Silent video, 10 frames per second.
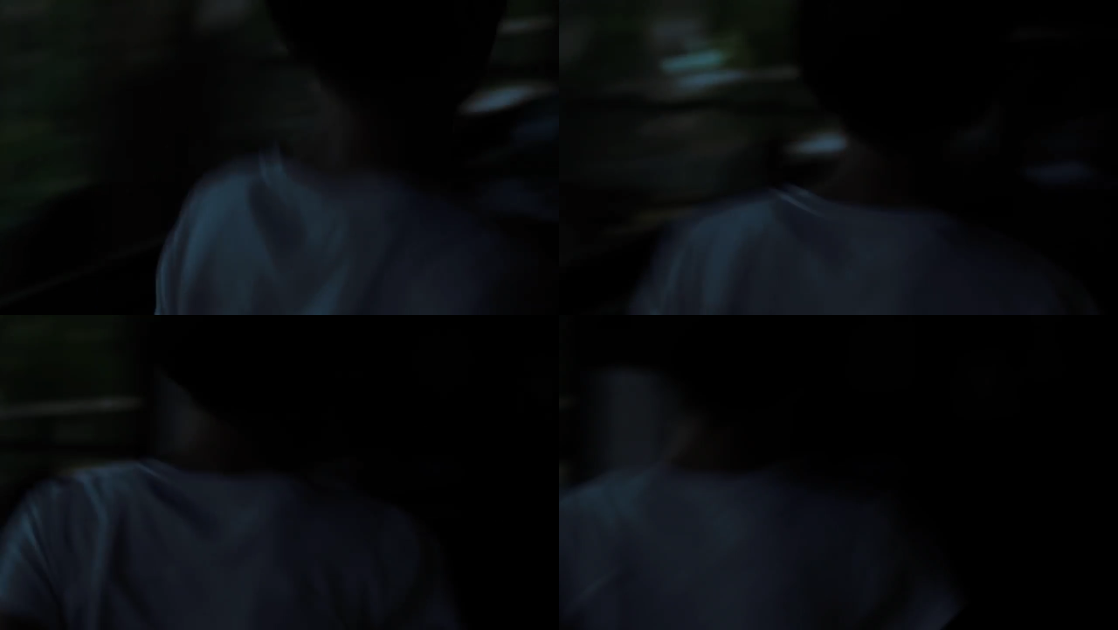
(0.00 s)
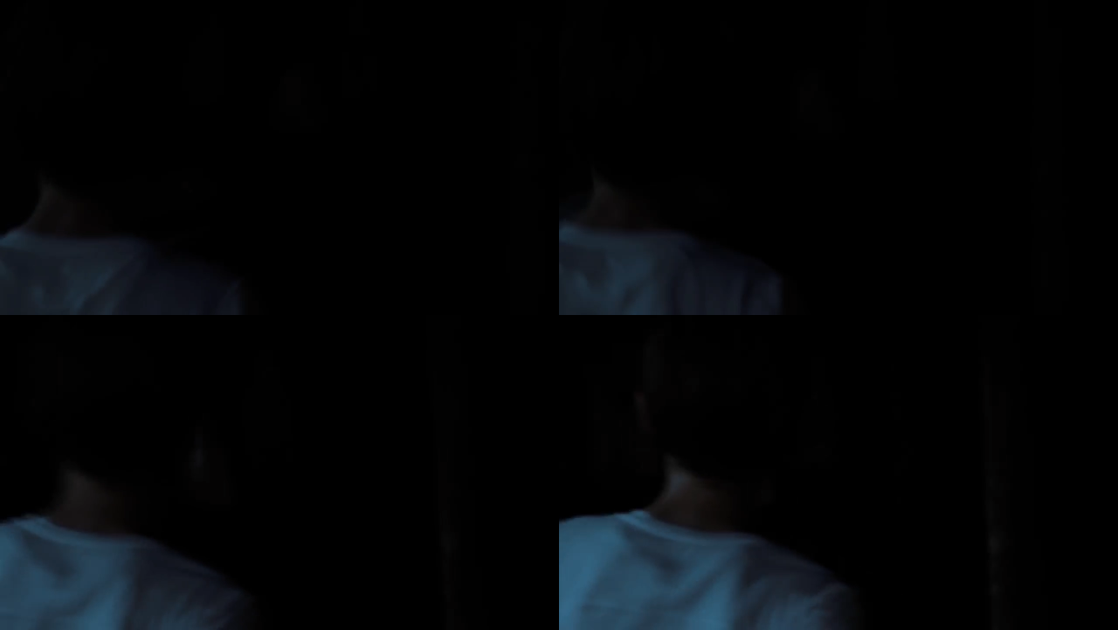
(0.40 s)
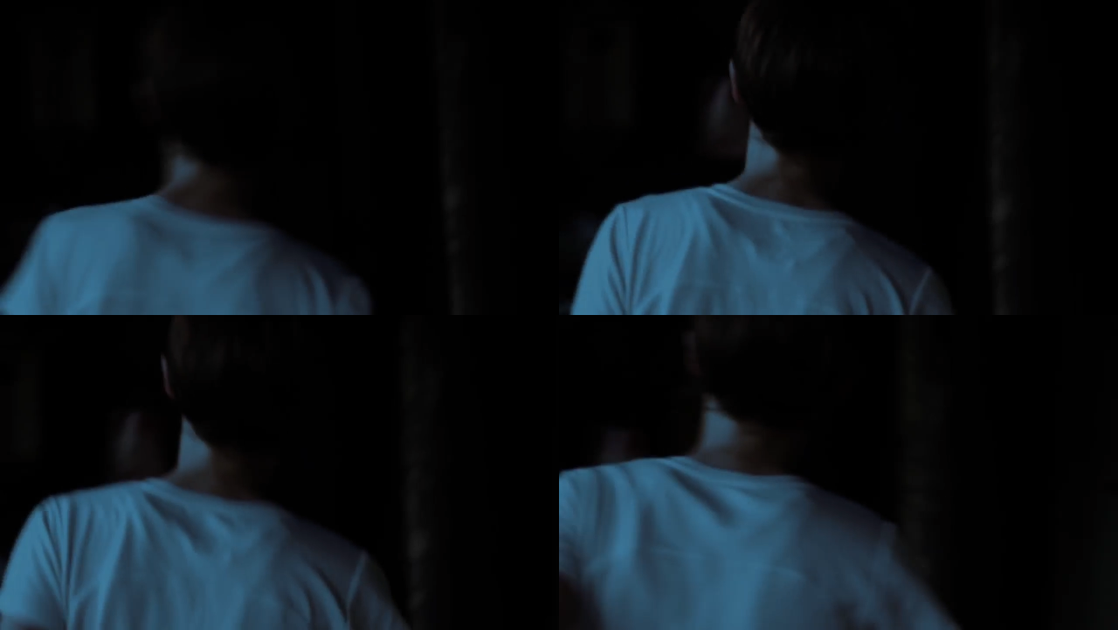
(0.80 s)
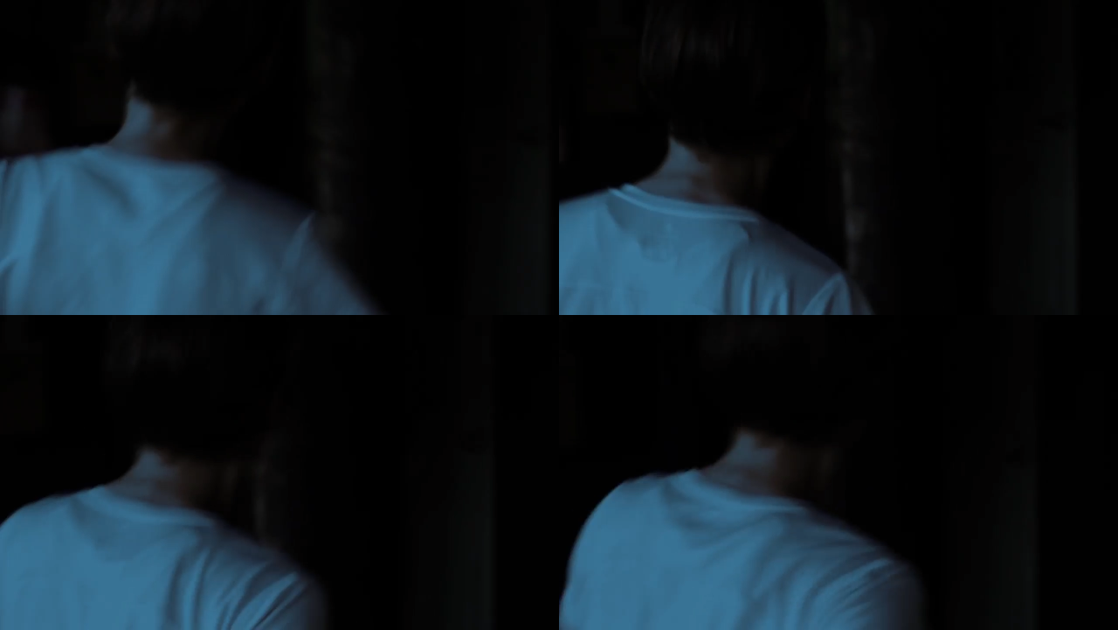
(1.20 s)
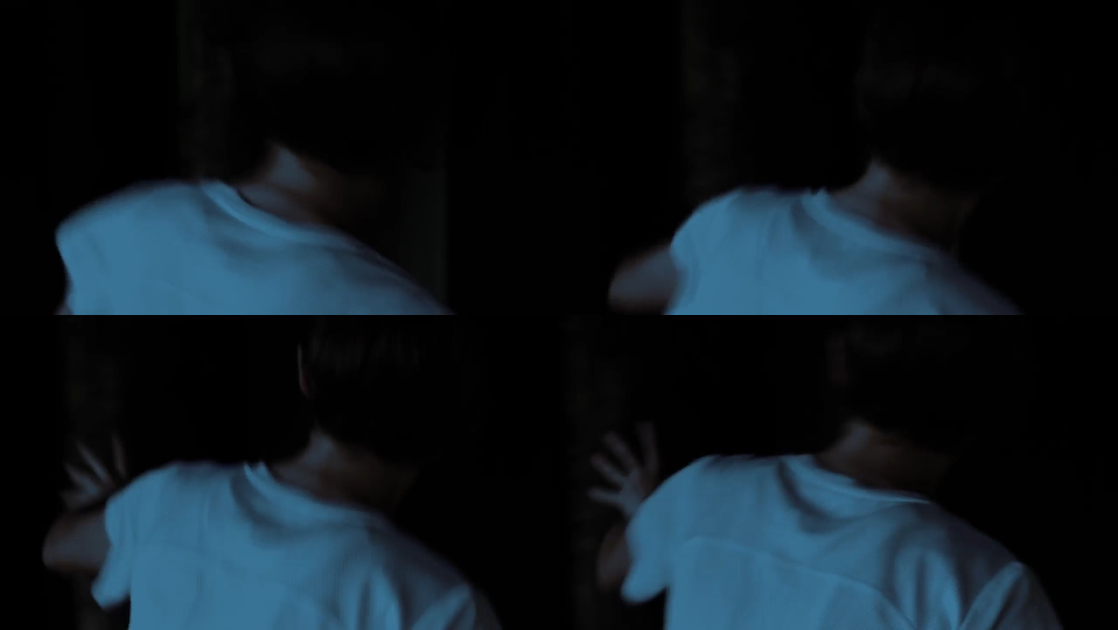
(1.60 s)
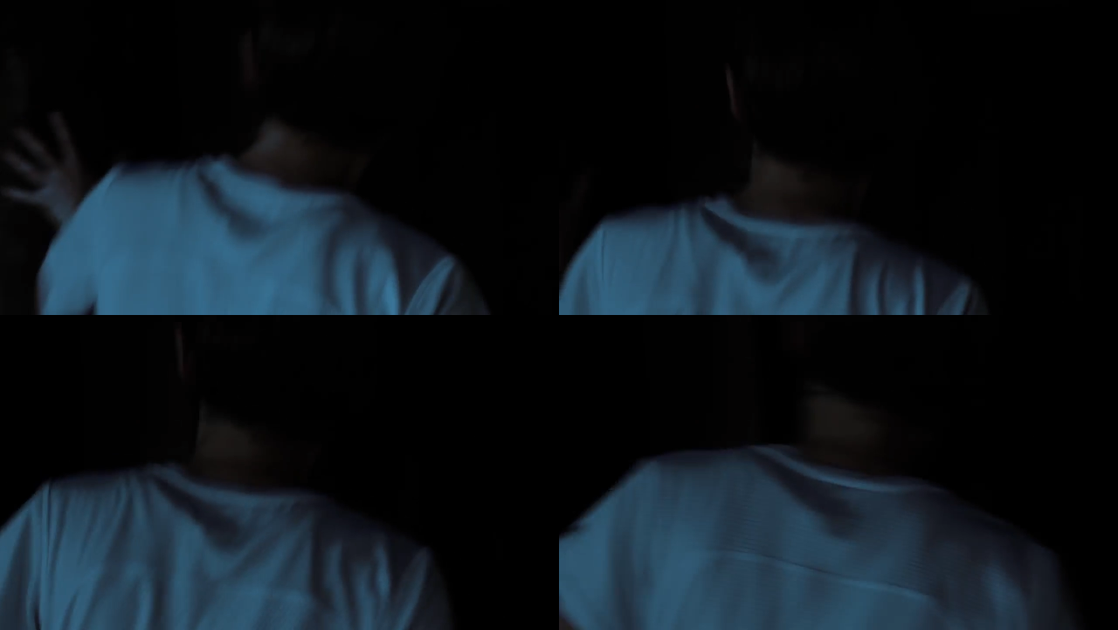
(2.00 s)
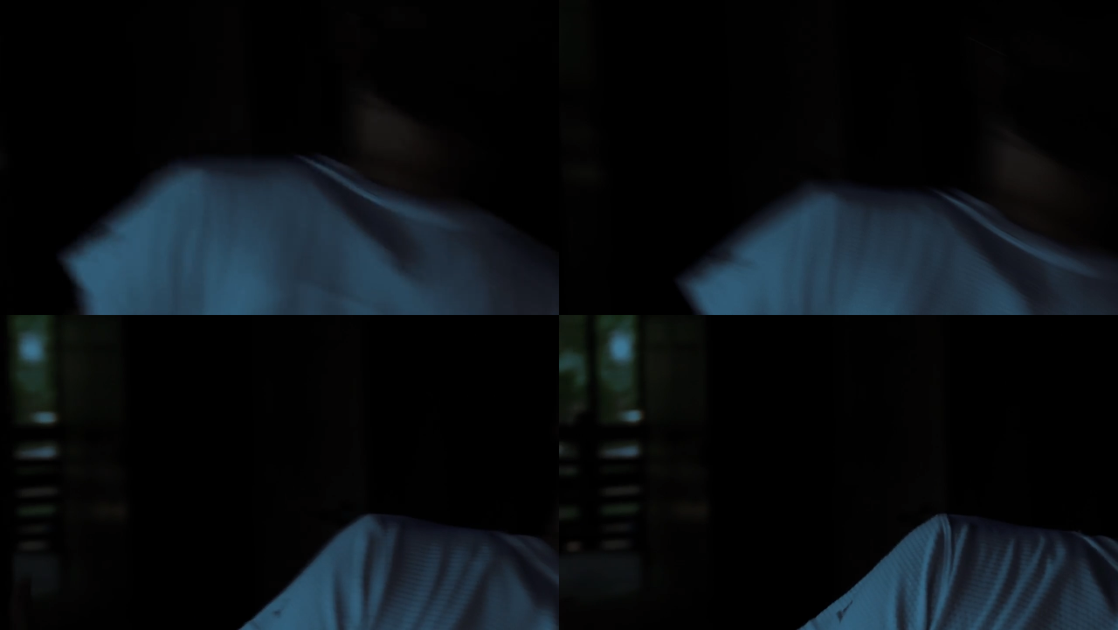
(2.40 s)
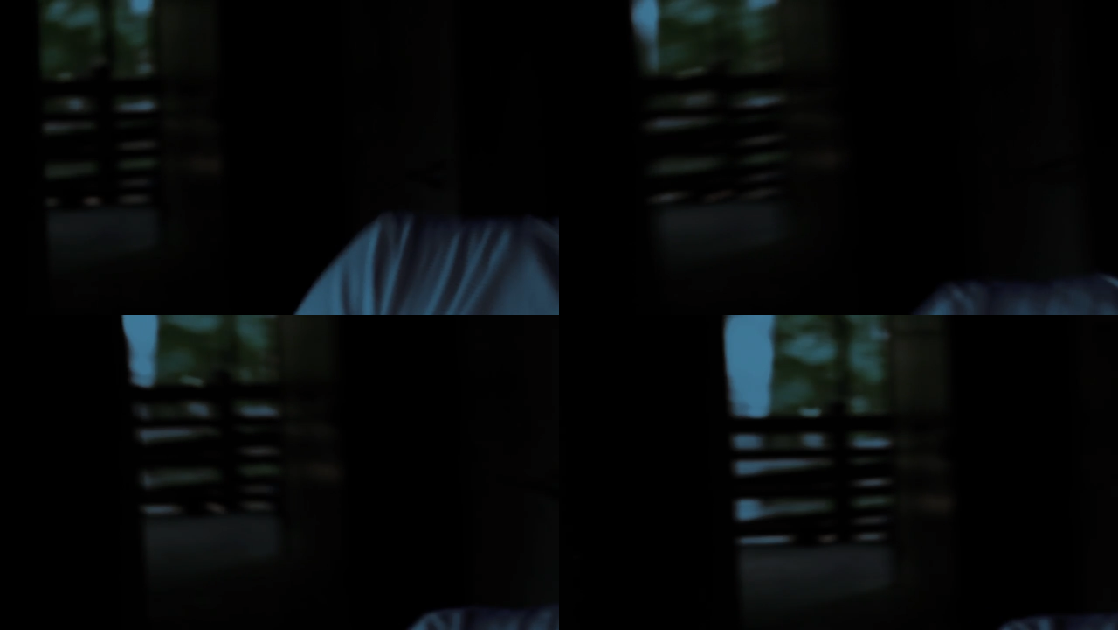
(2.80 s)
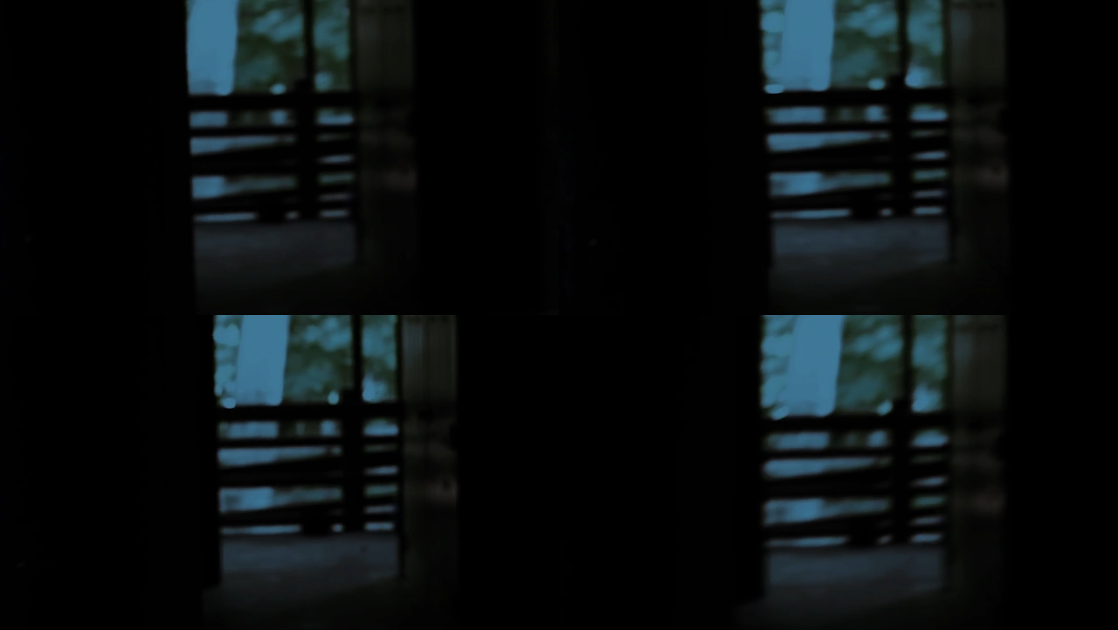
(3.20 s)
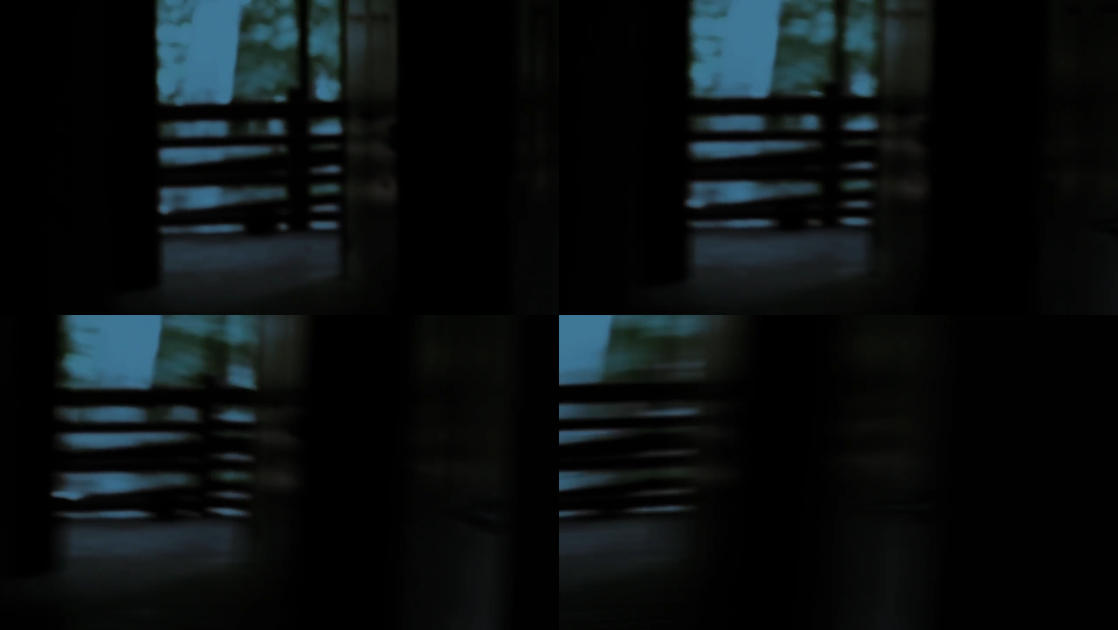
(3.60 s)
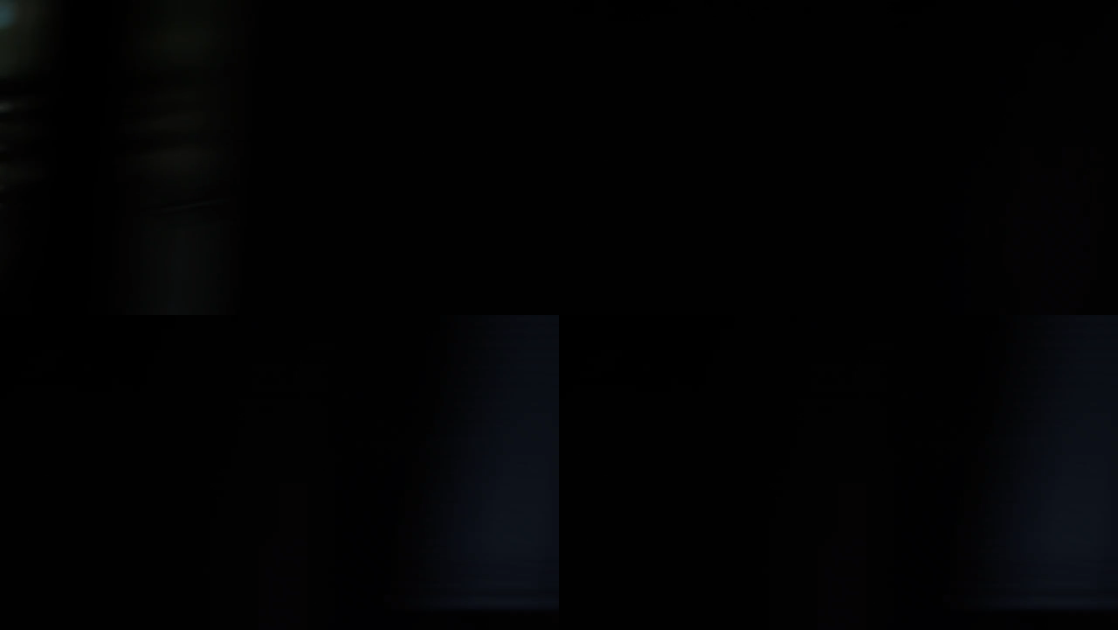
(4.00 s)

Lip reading: Nobody's mouth can be seen.